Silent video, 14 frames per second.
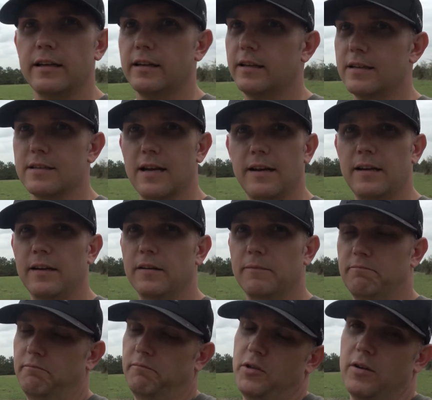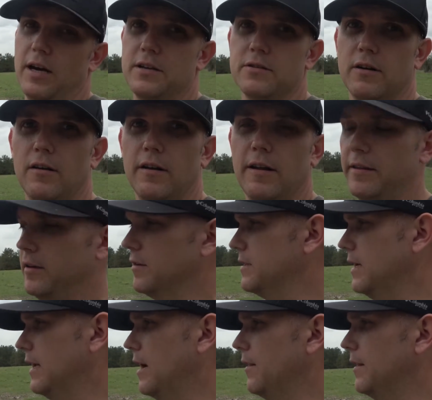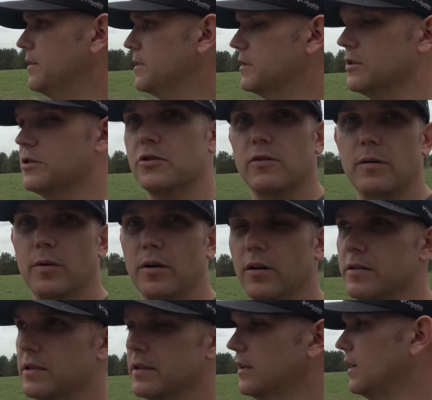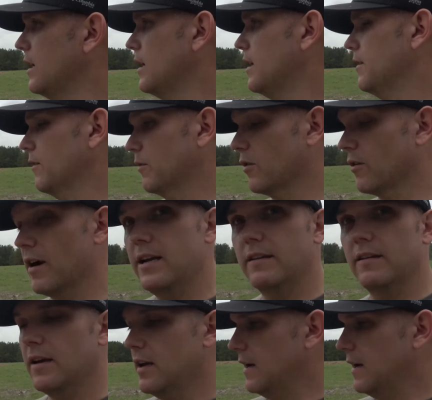because I hear you guys are all out there saying how they just destroy birds and they're great.